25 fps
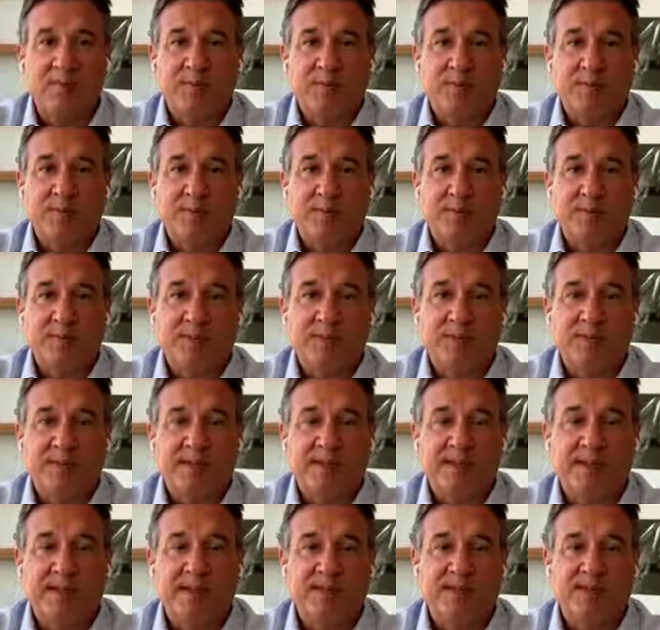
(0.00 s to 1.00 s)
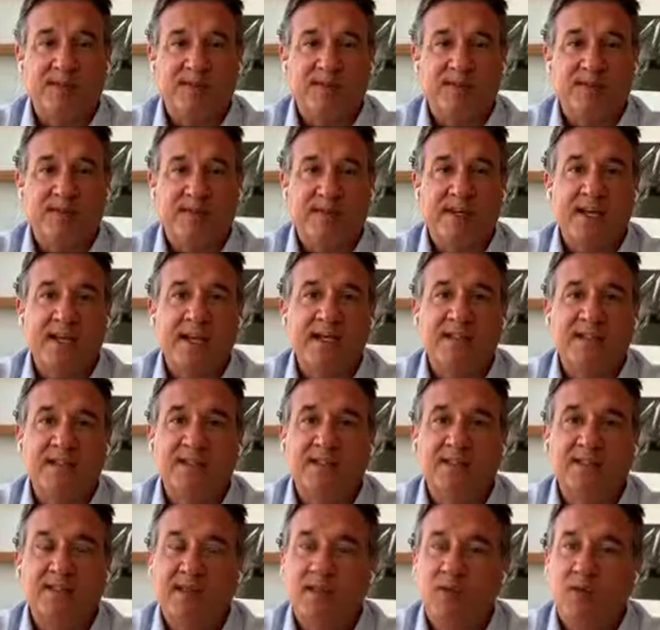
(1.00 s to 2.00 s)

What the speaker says: people to be there to serve guests,